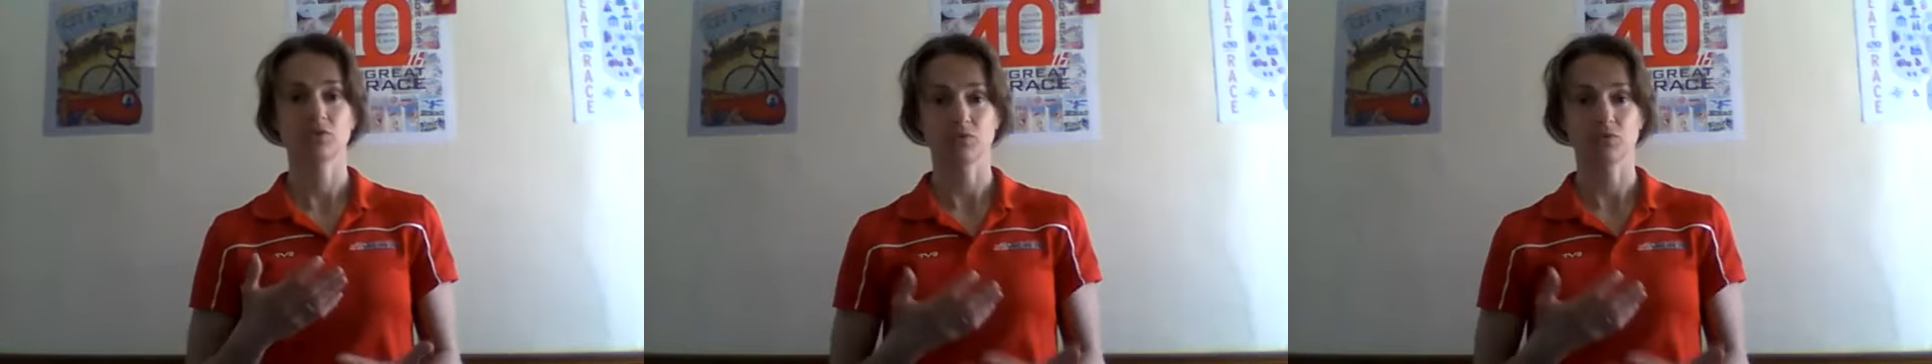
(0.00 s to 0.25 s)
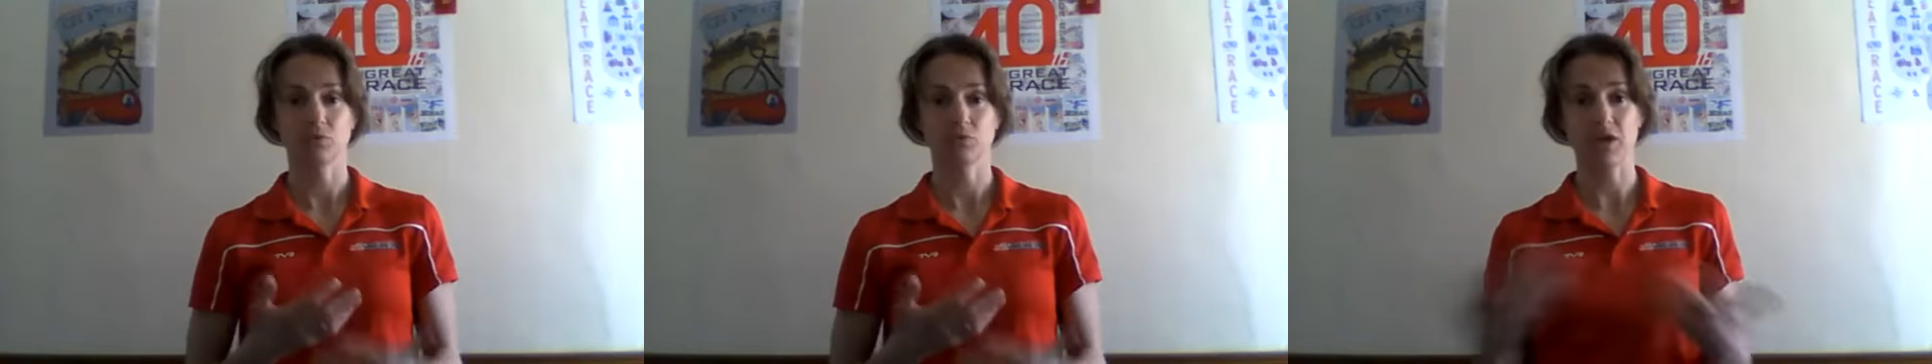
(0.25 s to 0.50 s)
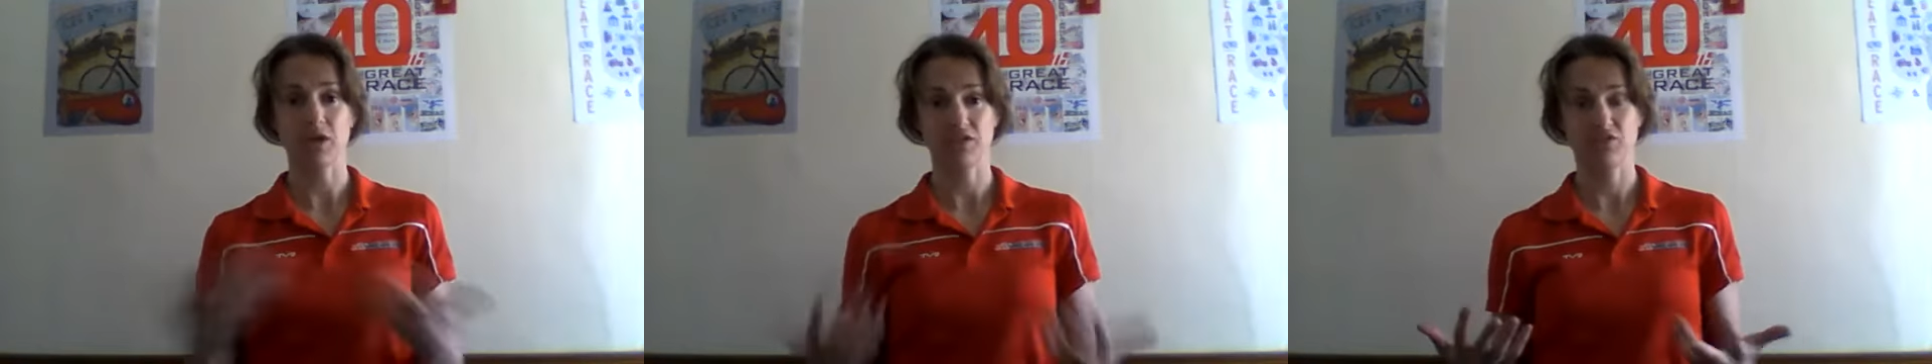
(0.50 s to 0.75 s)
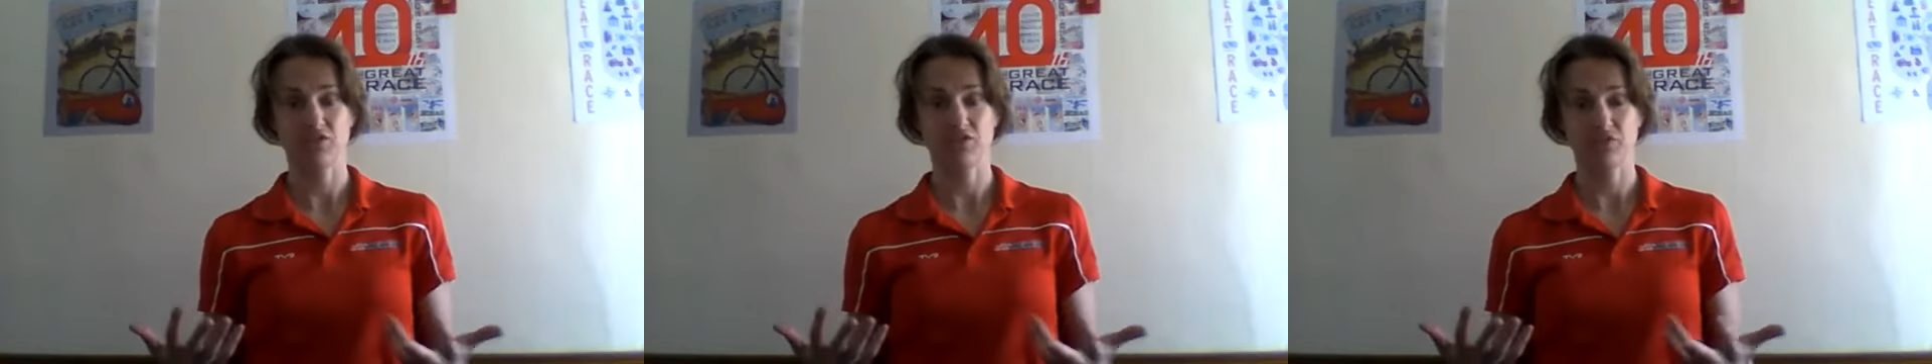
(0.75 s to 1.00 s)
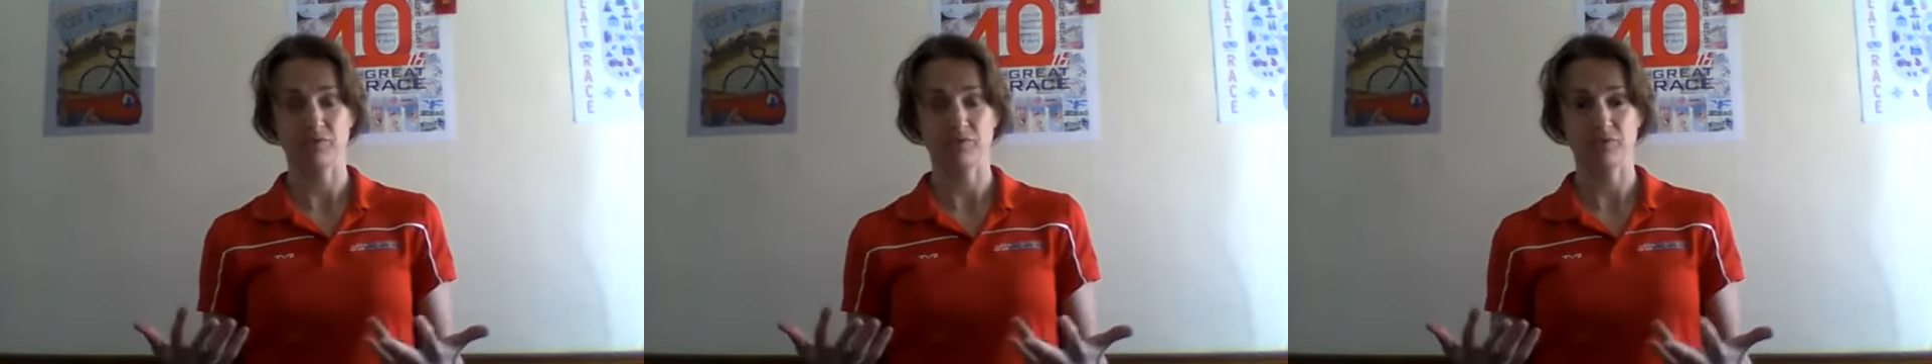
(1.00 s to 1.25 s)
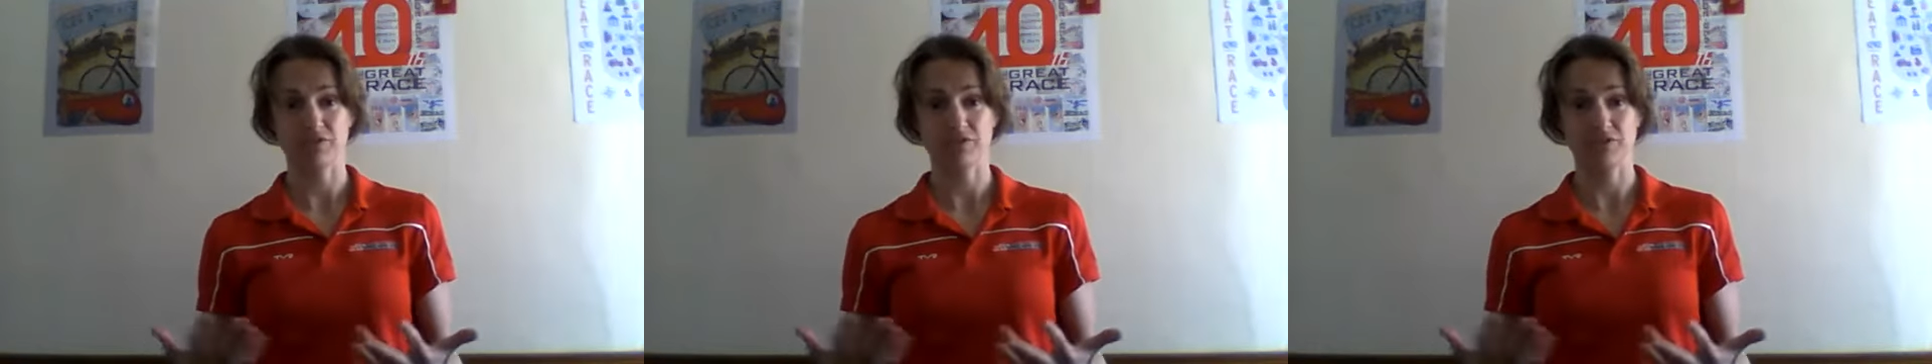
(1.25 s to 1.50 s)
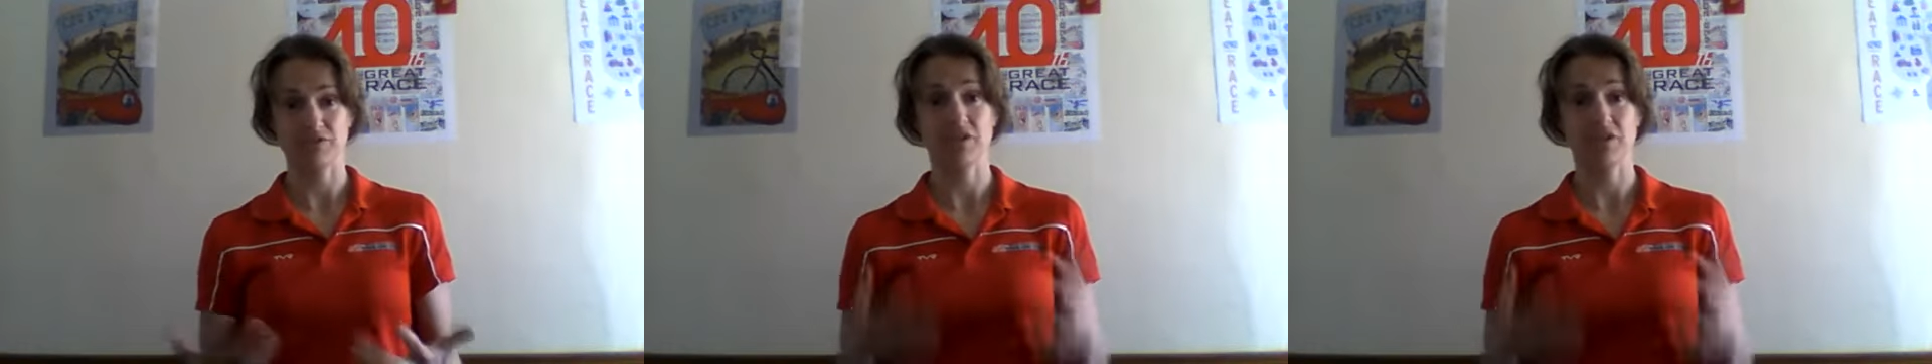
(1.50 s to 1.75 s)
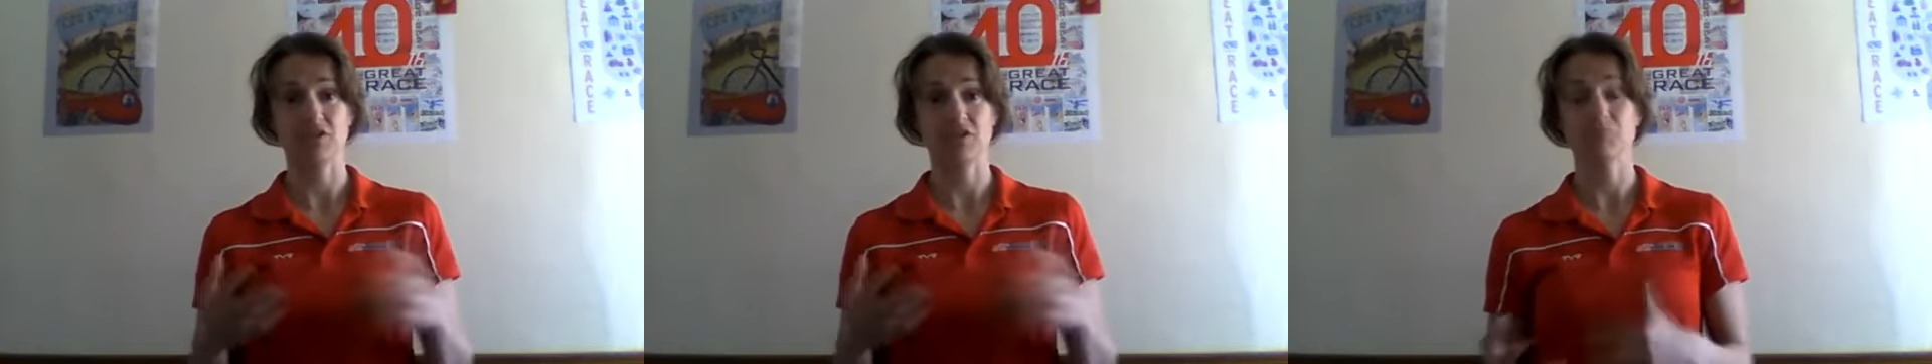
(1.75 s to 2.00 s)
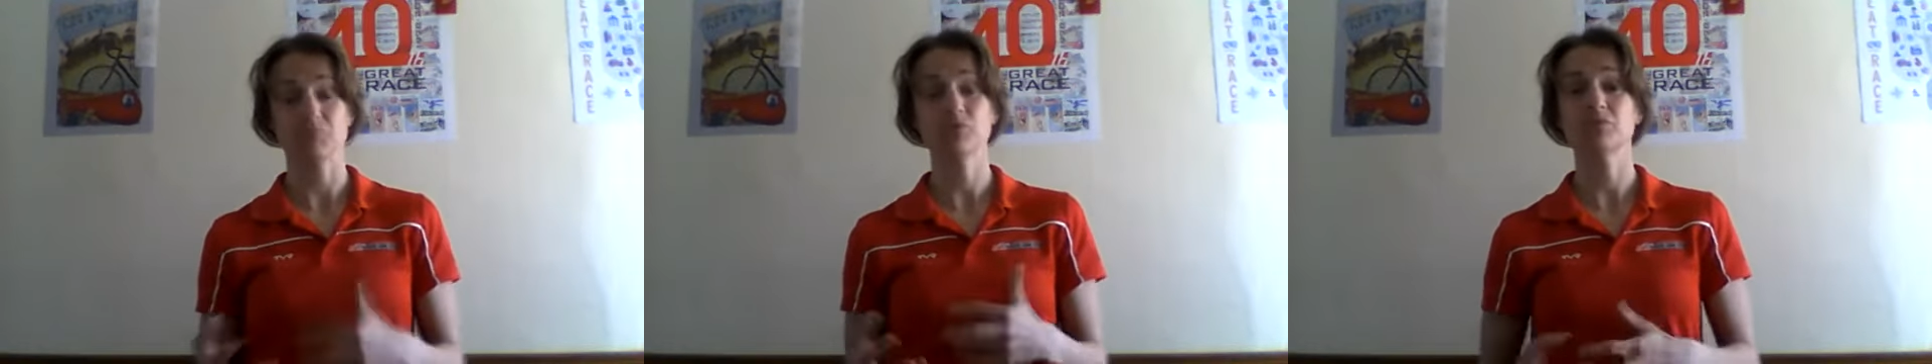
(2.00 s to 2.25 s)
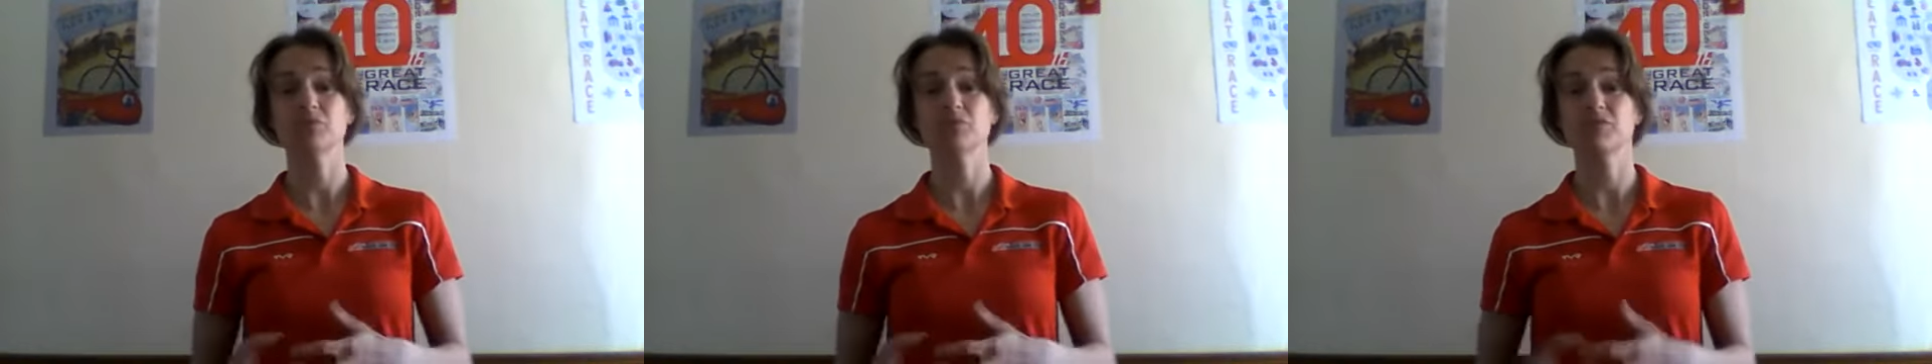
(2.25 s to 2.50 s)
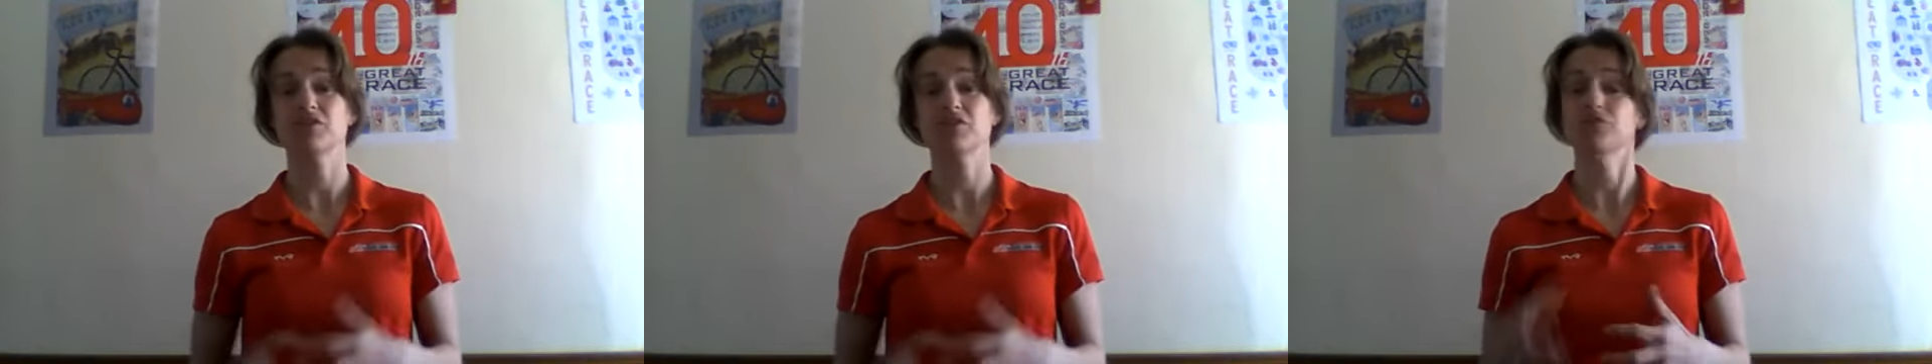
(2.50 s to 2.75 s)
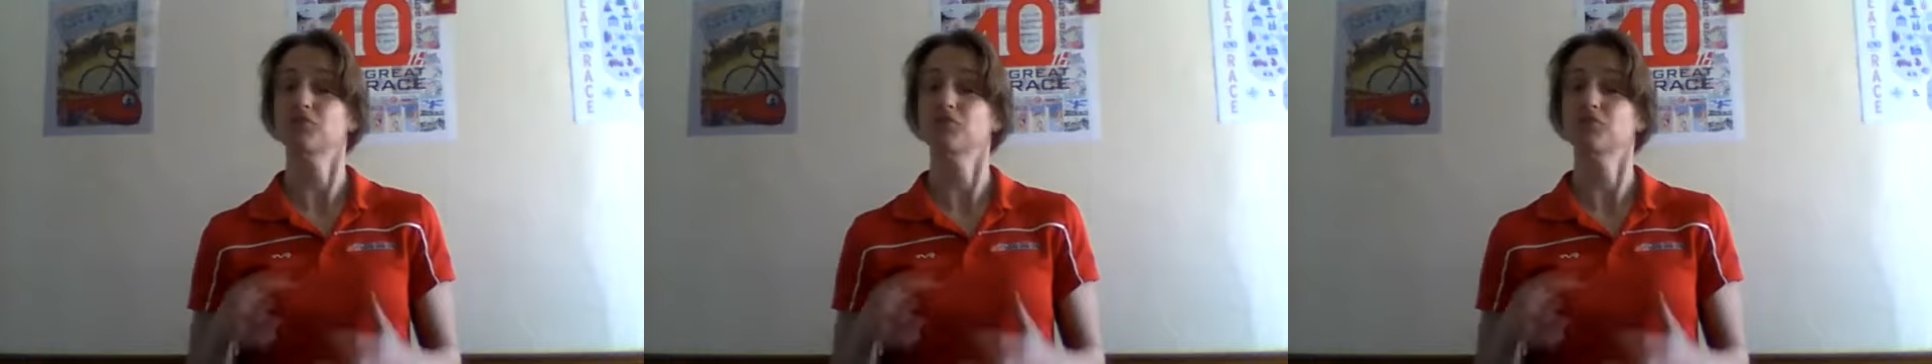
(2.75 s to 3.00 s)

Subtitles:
Why is this important? It's important because if